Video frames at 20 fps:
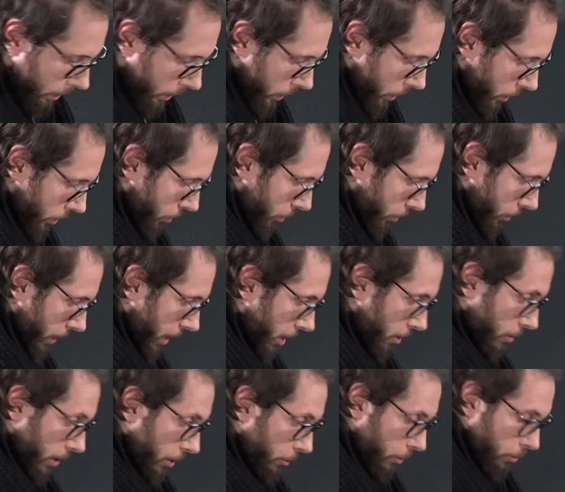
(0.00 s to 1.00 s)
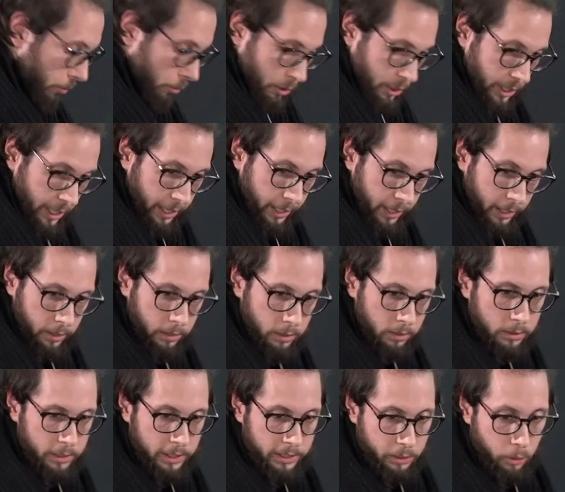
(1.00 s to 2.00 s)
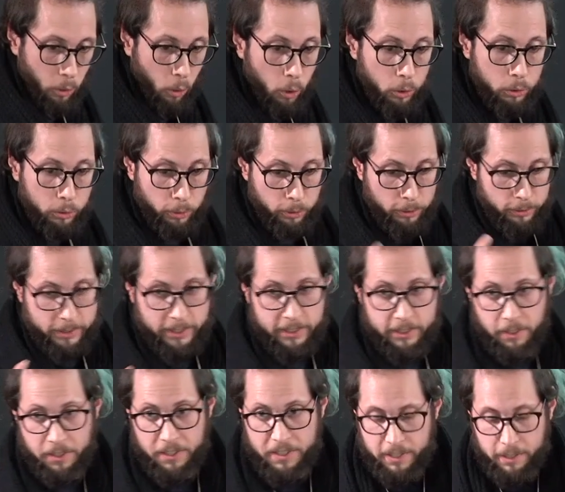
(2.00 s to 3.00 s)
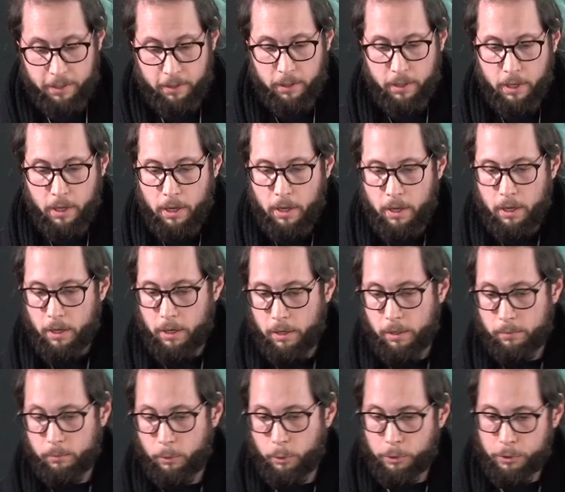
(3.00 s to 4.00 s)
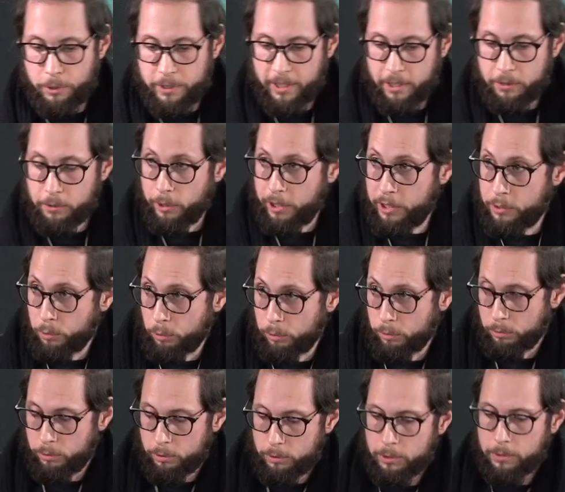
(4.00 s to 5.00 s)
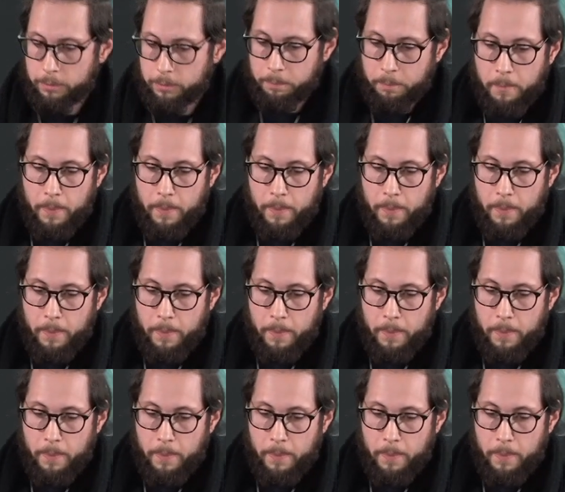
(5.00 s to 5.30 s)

So now I want to check this auto-consistency using the isocontours.